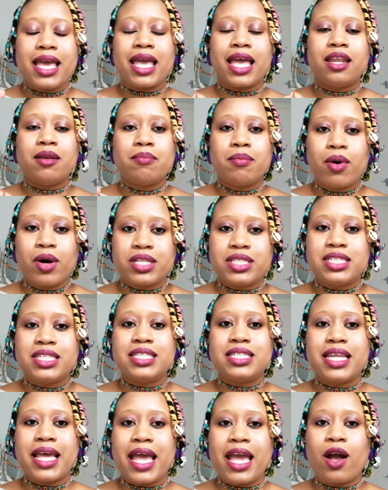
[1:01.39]
in
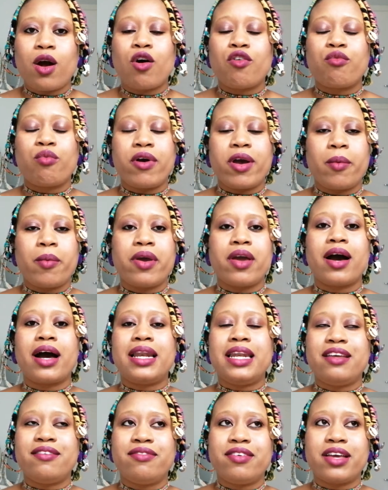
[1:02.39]
modern day of where we are
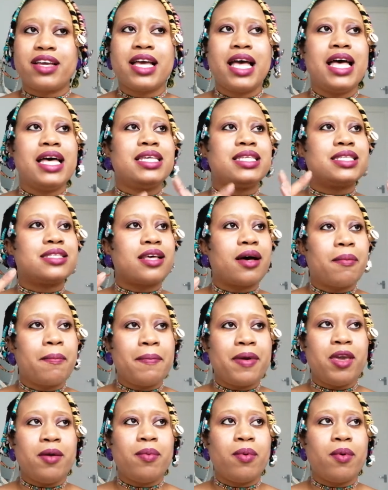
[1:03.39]
living. Some
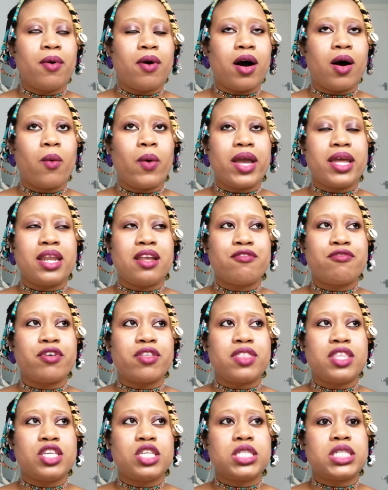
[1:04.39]
people are waiting for
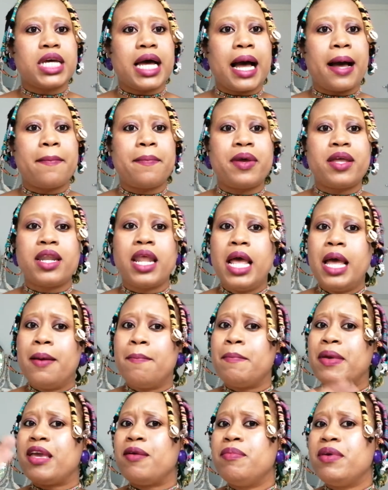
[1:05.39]
this to happen,
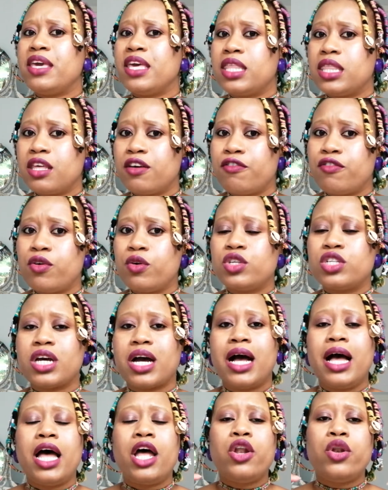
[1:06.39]
maybe in the
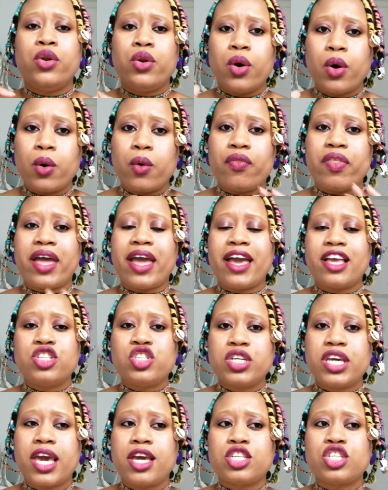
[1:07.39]
future. No, the
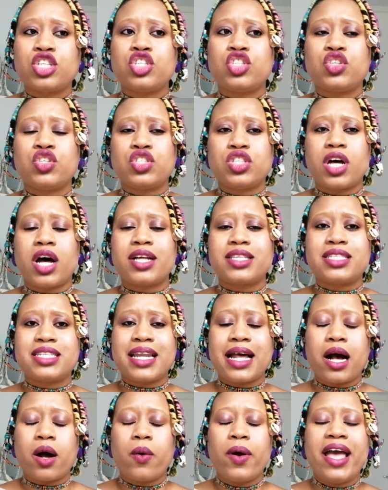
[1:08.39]
education should start
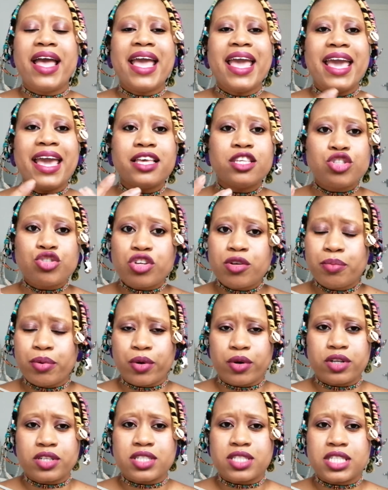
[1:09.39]
now. History
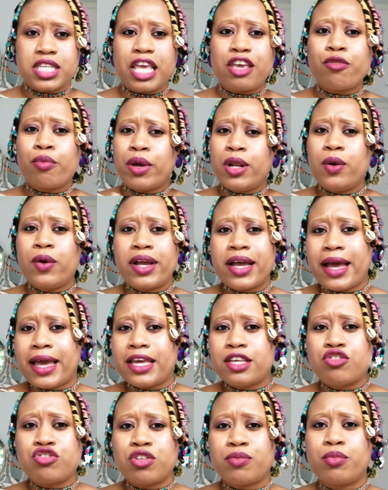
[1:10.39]
books, if we look at
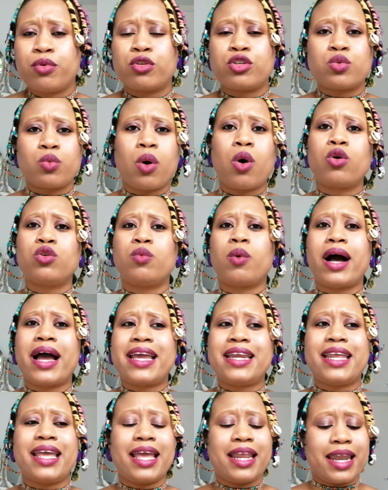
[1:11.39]
history books
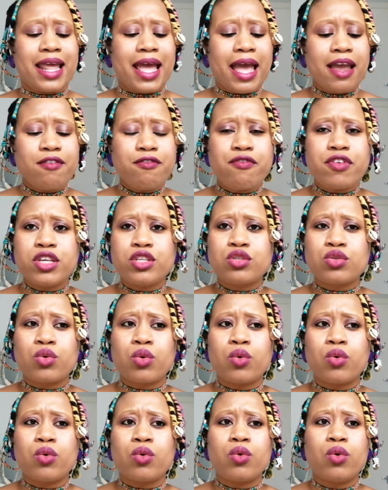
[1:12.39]
worldwide, in every
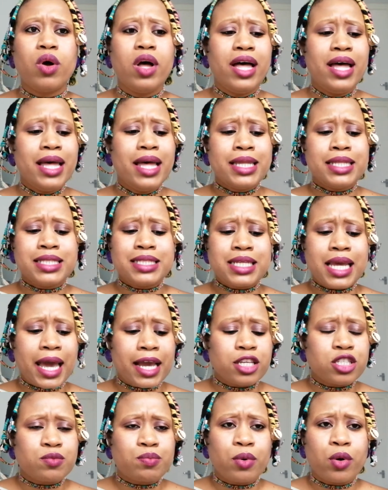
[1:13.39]
school,
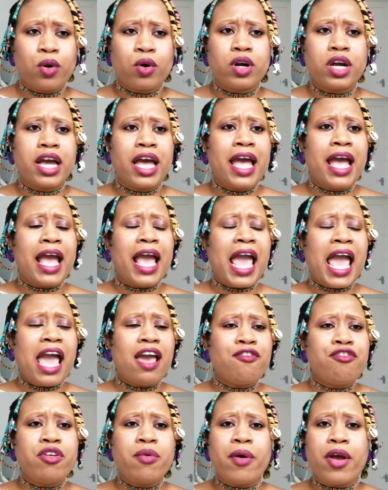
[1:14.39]
textbook,
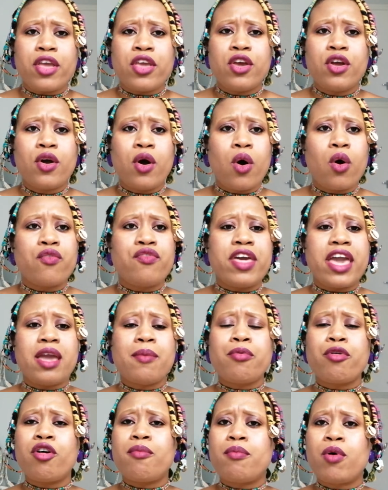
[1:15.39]
everywhere you go, they
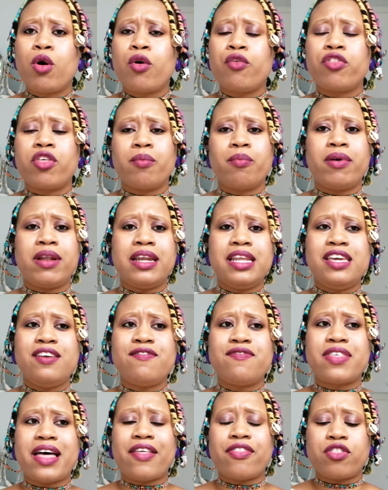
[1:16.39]
promote the
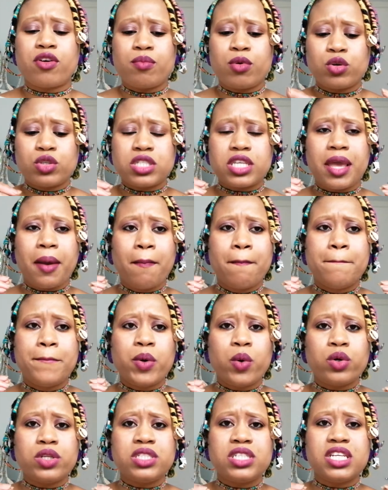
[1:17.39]
belief that the most
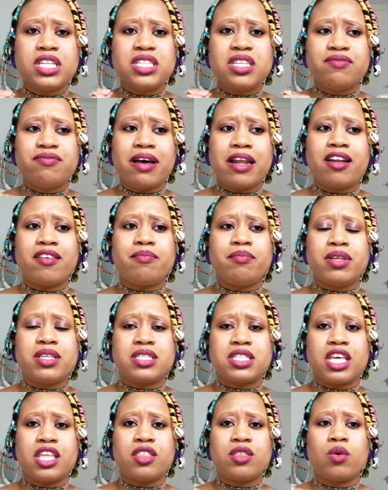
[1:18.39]
important
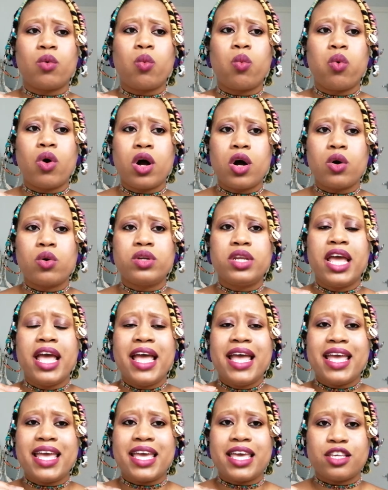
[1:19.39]
developments in the world
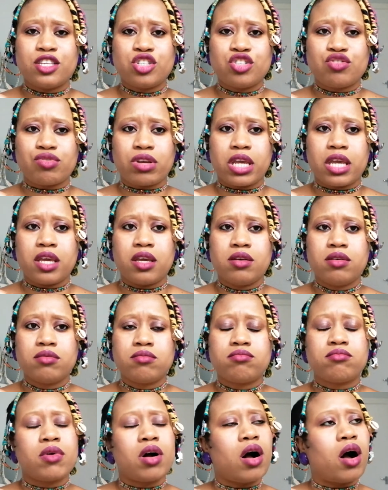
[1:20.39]
history
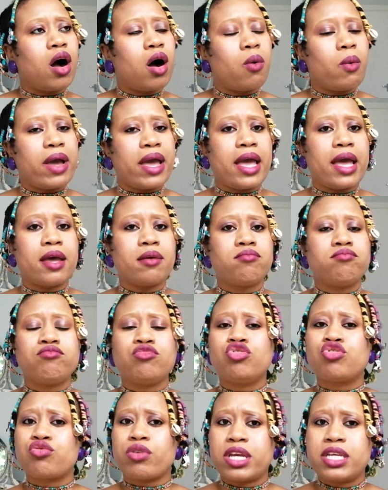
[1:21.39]
are
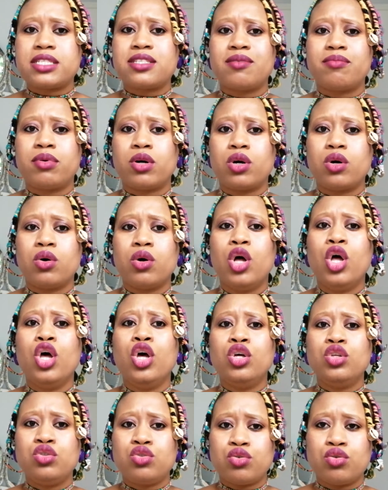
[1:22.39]
traceable
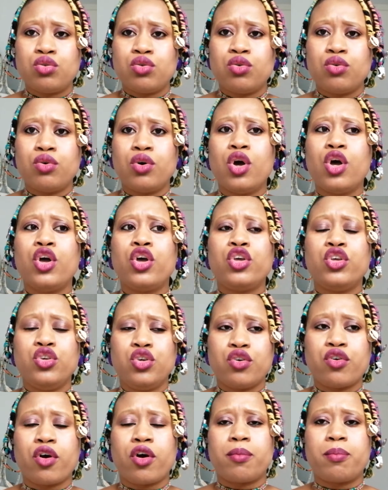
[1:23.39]
to
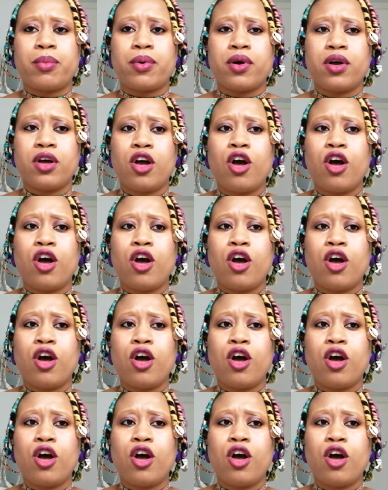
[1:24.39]
Europe.